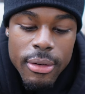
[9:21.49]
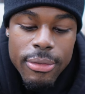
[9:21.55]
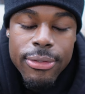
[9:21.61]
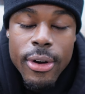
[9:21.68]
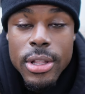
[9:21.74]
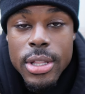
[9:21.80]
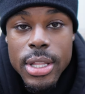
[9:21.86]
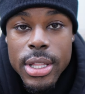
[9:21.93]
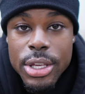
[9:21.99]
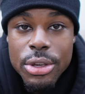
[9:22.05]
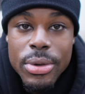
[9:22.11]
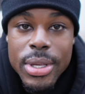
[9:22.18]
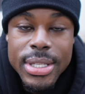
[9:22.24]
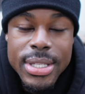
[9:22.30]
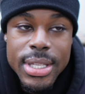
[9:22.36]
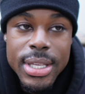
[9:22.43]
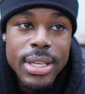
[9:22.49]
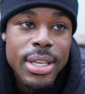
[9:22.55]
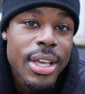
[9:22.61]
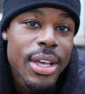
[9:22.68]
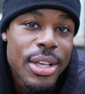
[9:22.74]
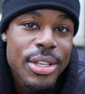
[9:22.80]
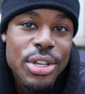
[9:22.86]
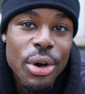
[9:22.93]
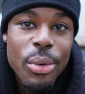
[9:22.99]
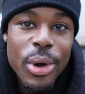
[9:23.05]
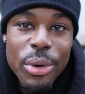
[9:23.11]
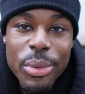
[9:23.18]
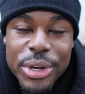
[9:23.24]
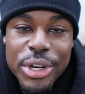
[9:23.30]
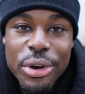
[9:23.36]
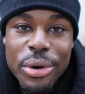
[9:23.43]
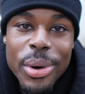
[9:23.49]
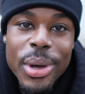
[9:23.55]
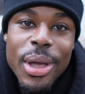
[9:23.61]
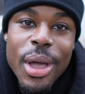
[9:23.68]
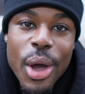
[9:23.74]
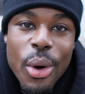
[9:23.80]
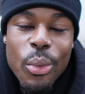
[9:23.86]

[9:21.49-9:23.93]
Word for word: further than you can see. So what are we doing?